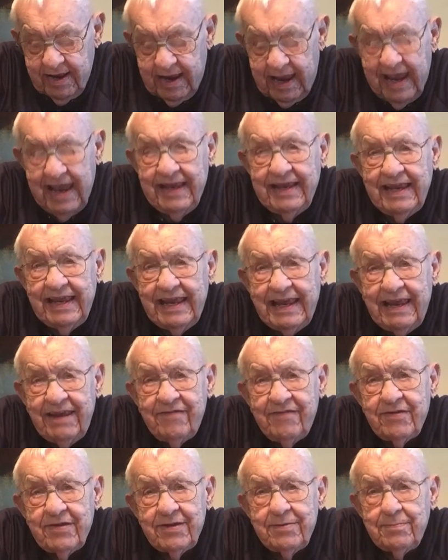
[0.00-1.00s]
and
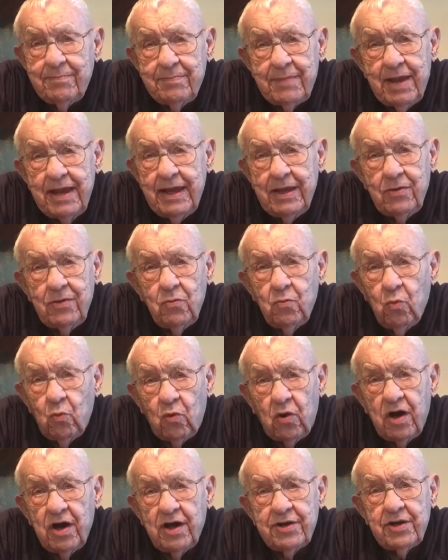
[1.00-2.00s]
even made
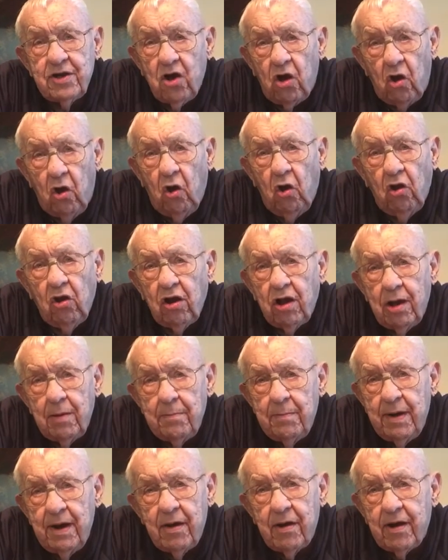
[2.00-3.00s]
one
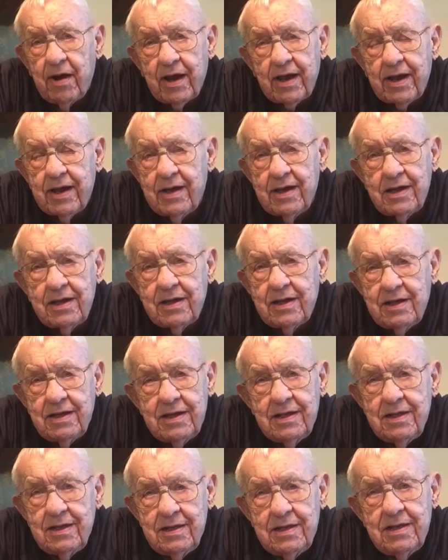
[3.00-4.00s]
All-America
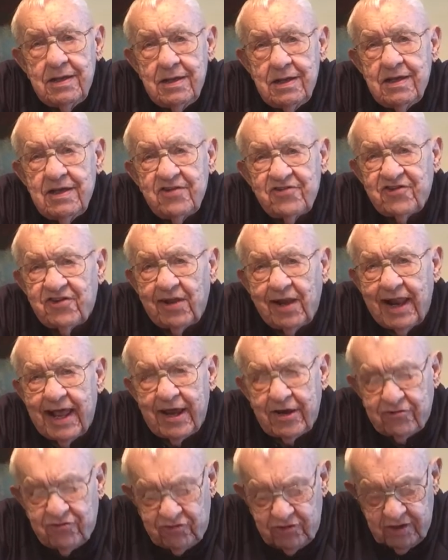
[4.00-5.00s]

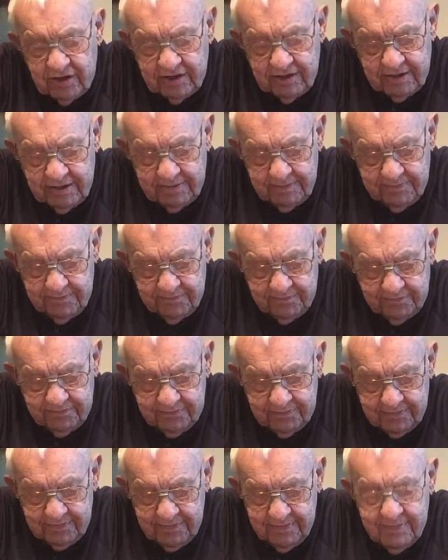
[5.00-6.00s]
selection.
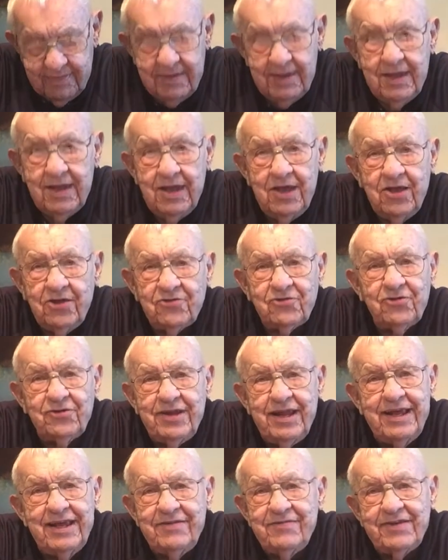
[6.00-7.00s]
So
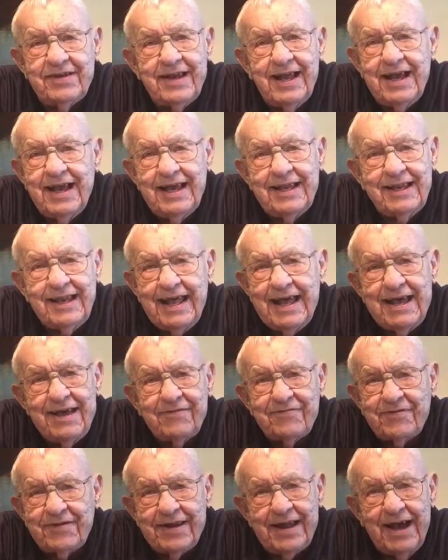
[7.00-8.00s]
Dave and I
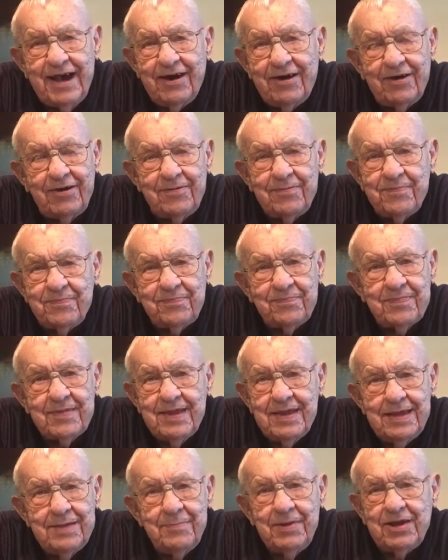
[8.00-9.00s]
laugh now
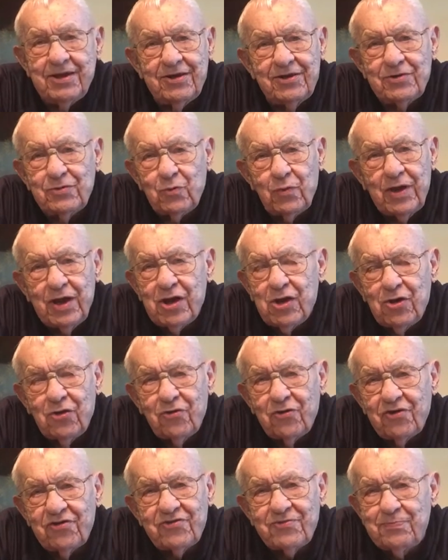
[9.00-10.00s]
because we
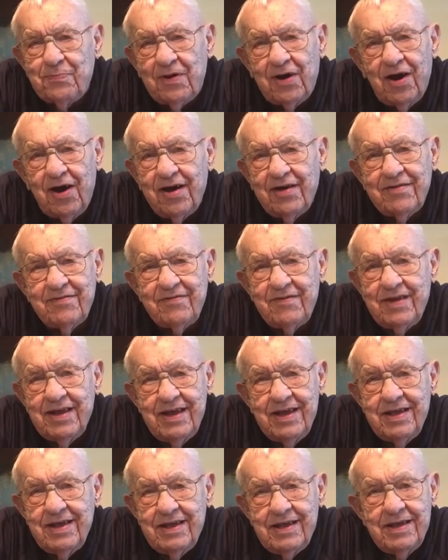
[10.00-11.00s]
correspond.
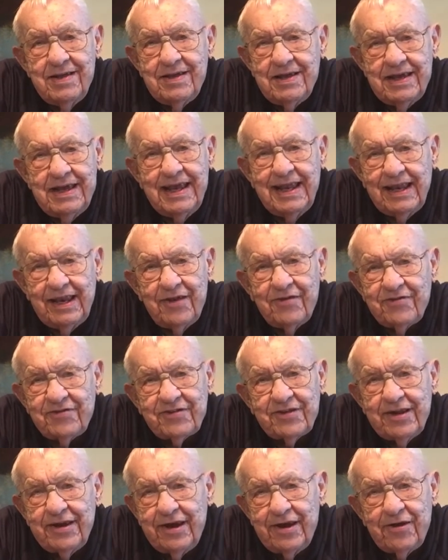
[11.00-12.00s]
He lives
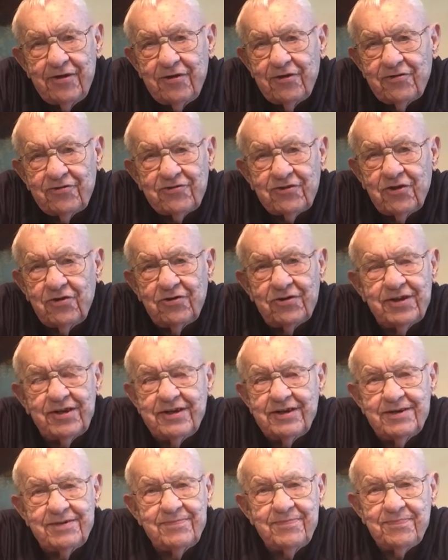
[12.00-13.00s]
in
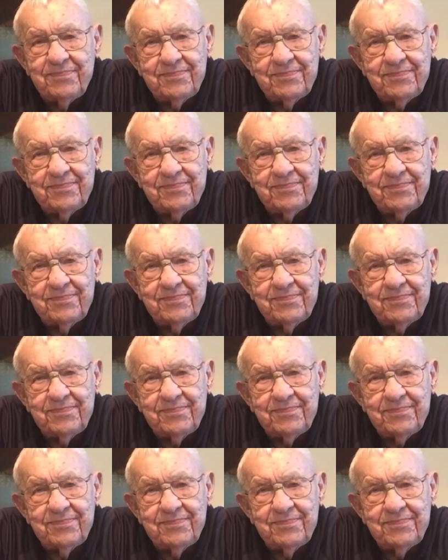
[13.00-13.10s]
Arizona,